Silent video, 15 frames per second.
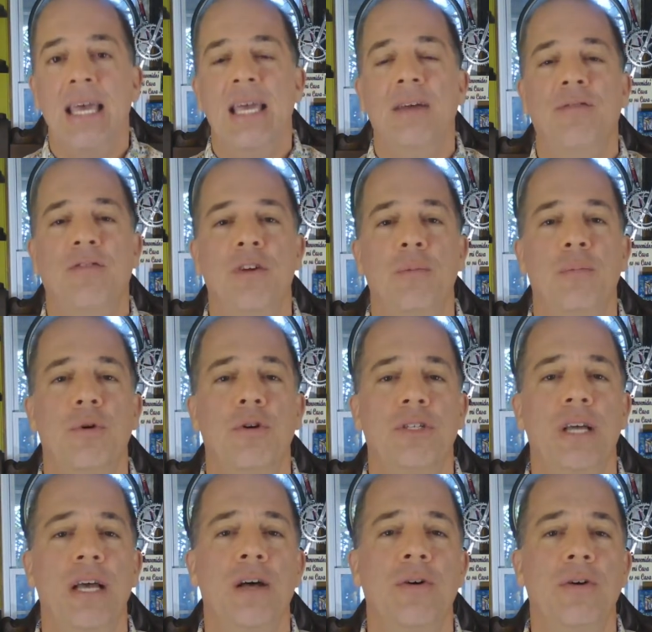infant
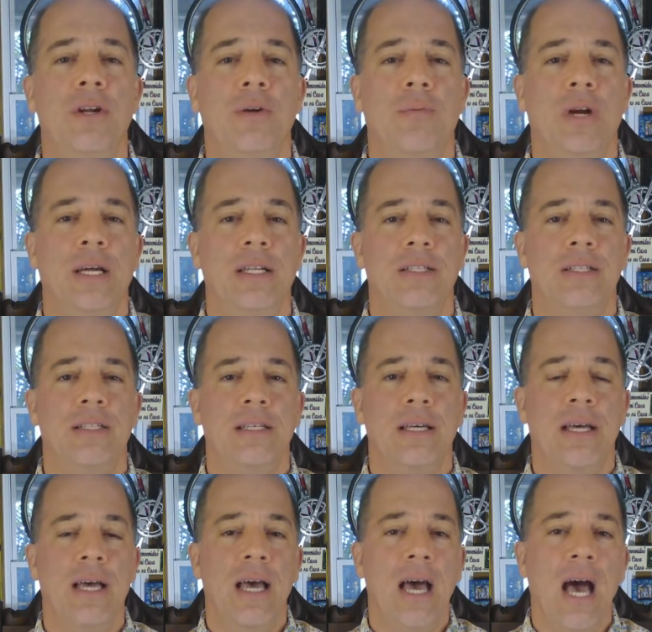mortality rates.
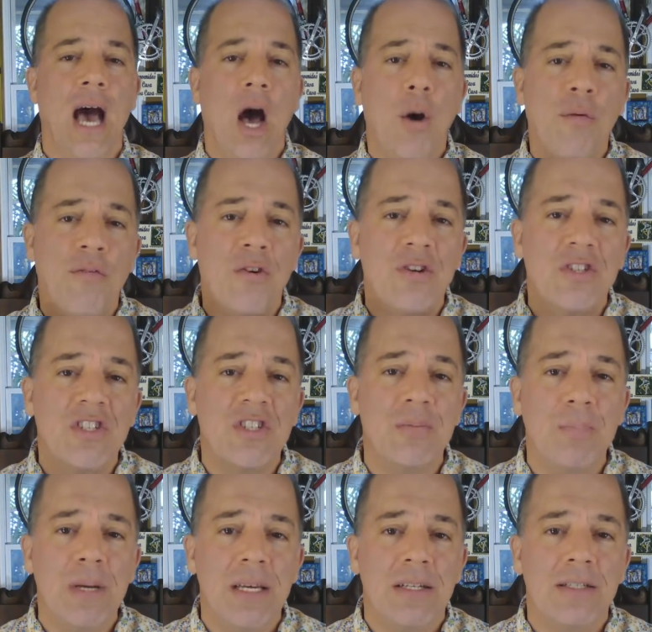However,
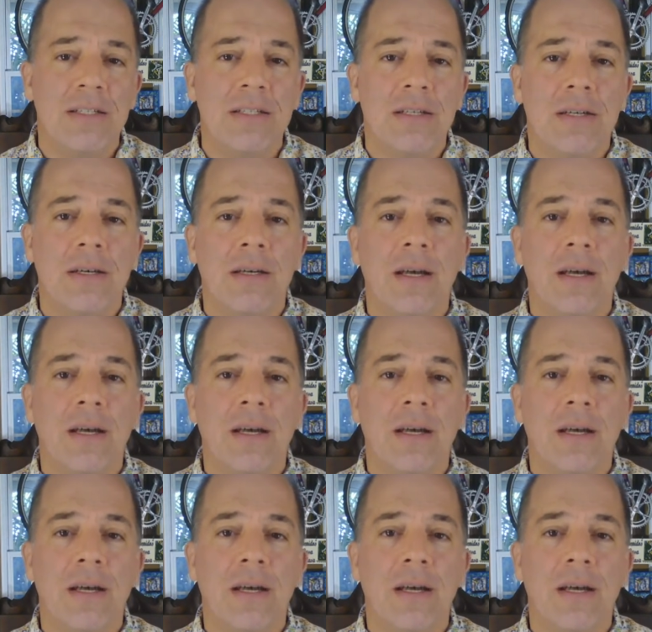Spitz,